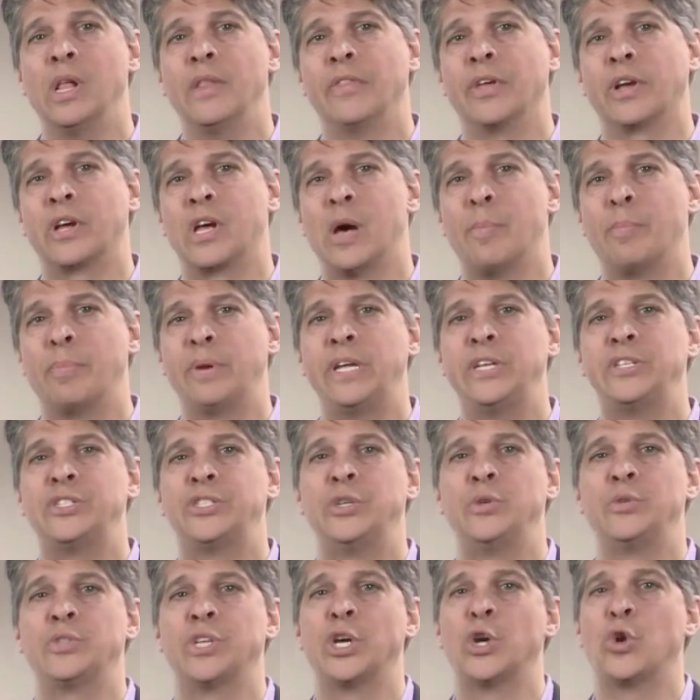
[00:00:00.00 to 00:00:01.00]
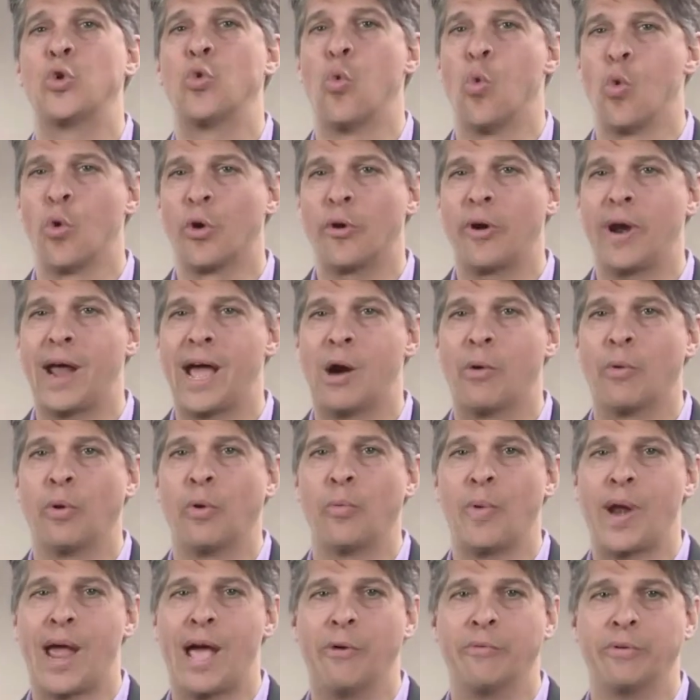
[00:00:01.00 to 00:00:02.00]
the company is using quarter-hour
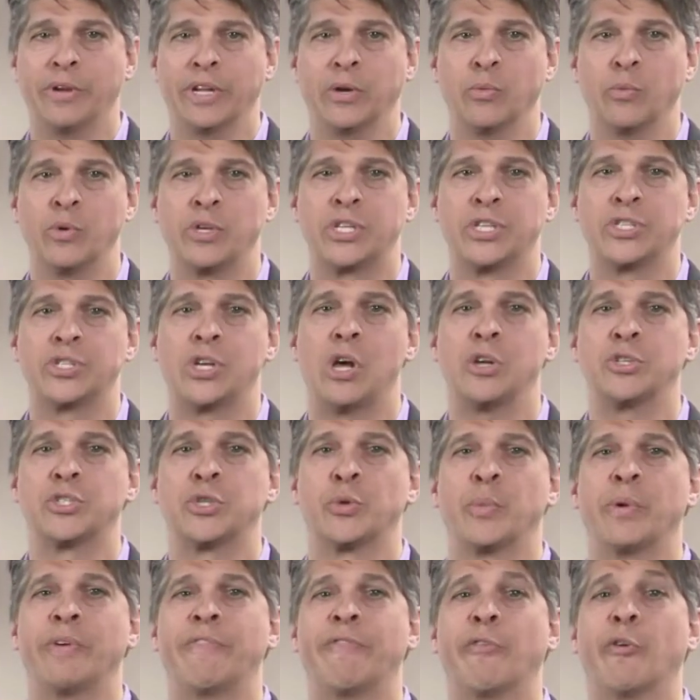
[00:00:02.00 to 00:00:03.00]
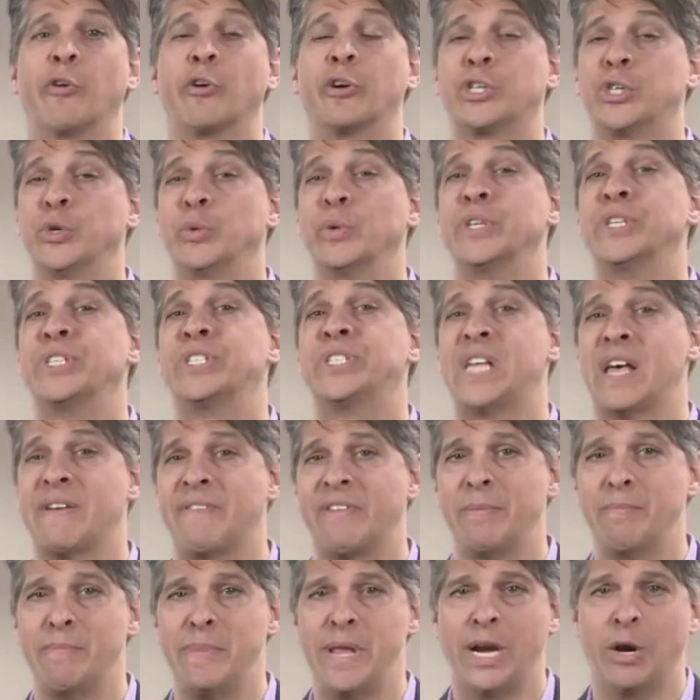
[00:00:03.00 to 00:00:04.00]
rounding, which is also referred to as
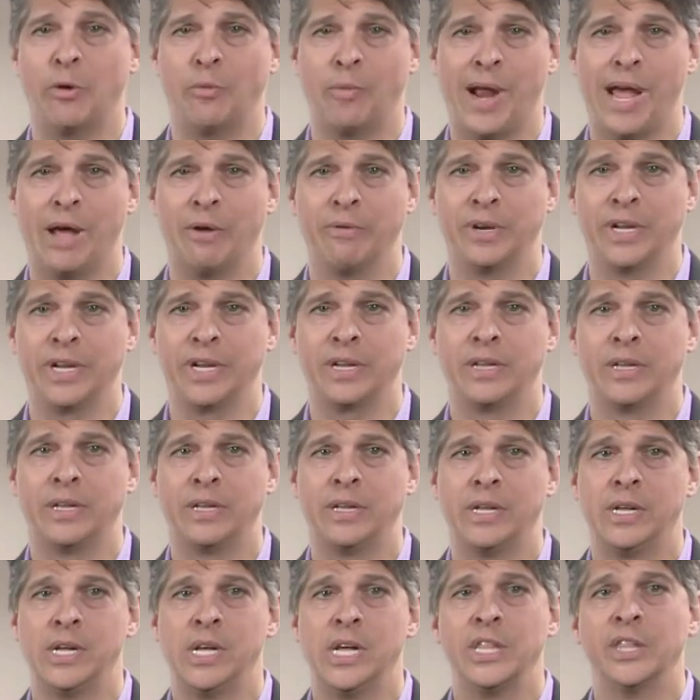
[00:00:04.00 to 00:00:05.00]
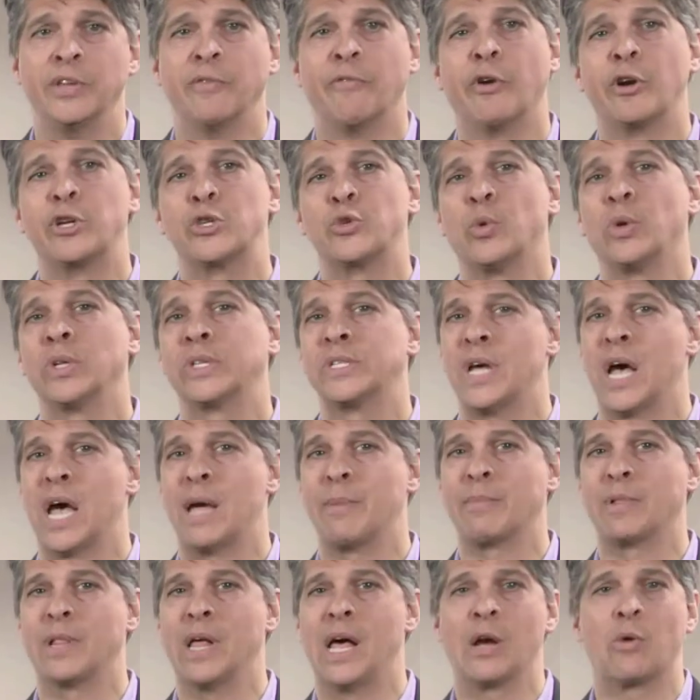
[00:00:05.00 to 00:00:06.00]
7-minute rounding. The virtual
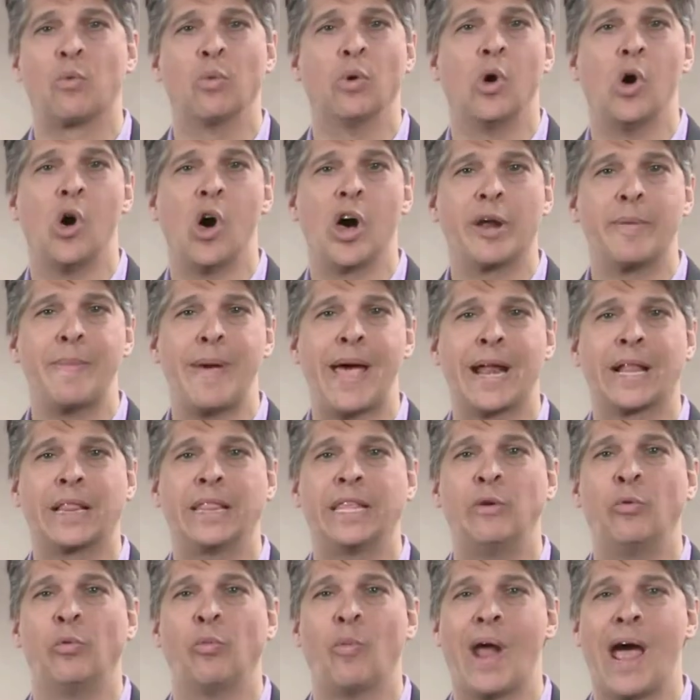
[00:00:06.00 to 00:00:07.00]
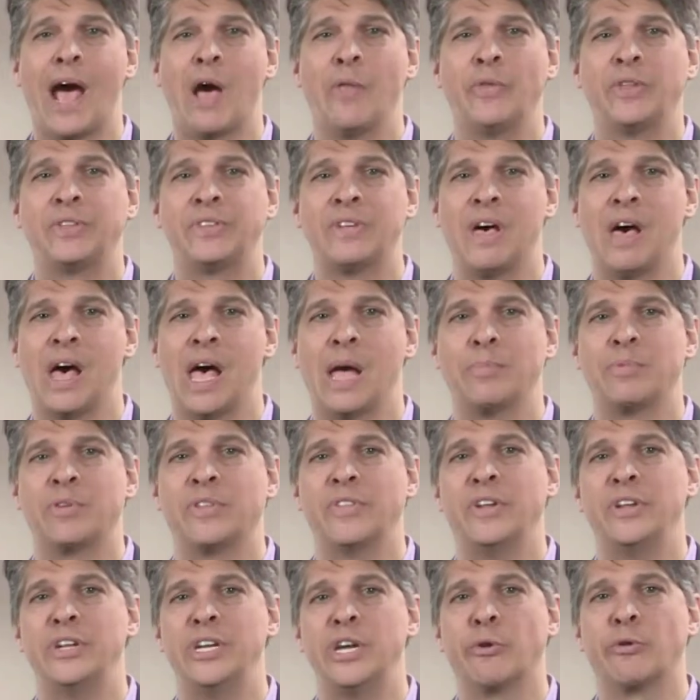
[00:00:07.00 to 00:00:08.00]
time clock will automatically round the time to
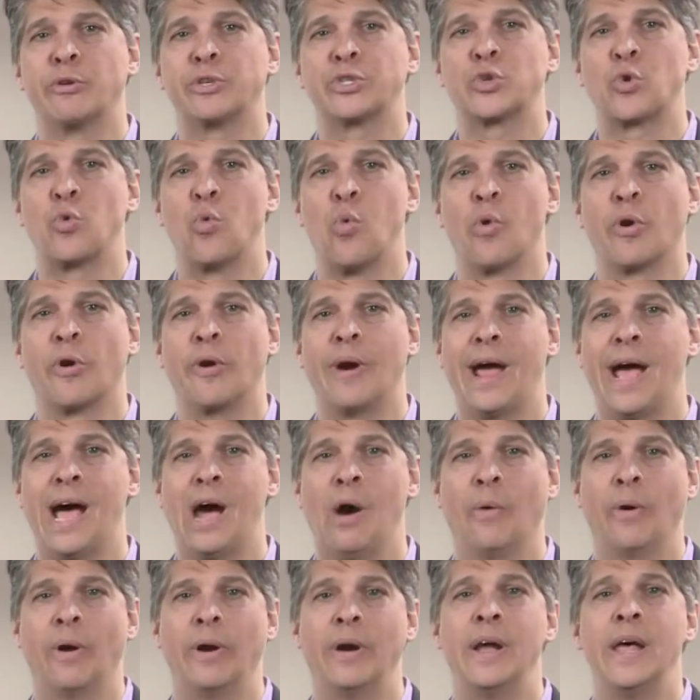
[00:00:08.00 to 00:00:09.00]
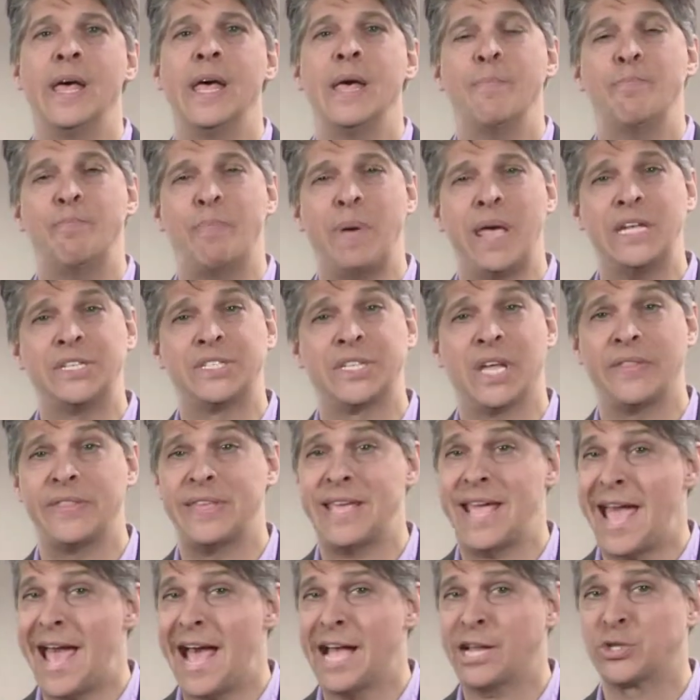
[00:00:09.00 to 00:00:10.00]
the nearest quarter hour based on
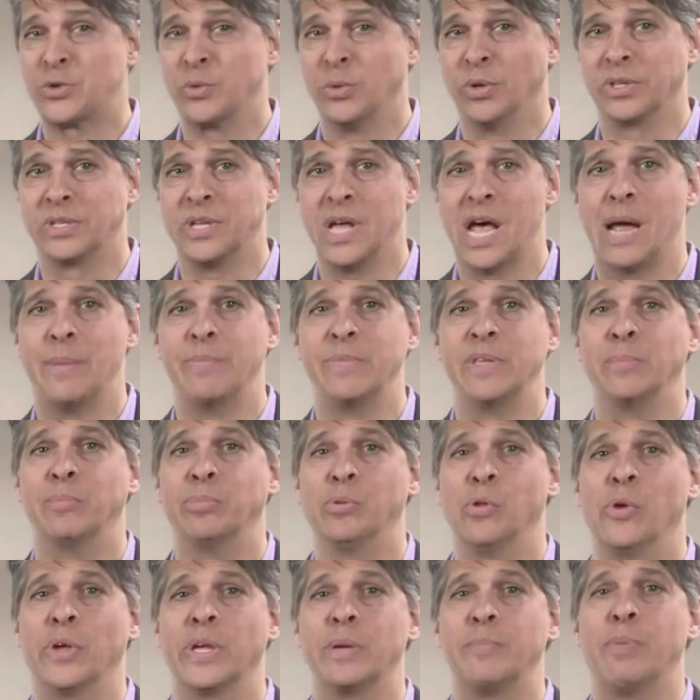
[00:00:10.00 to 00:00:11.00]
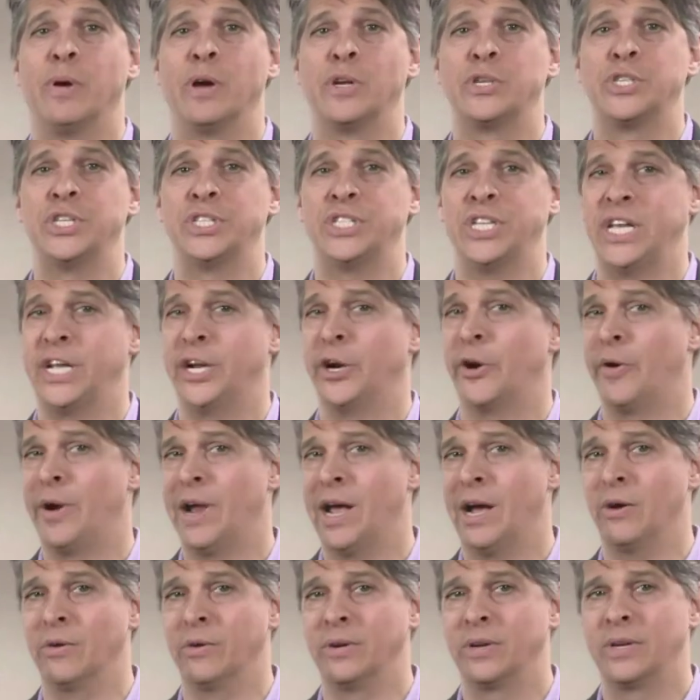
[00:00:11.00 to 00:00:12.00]
the actual time the employee punches in or
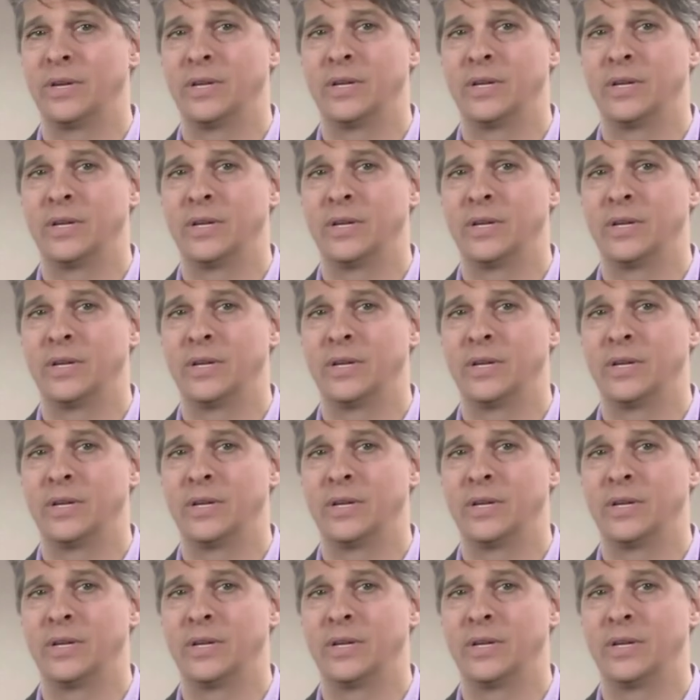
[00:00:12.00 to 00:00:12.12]
out.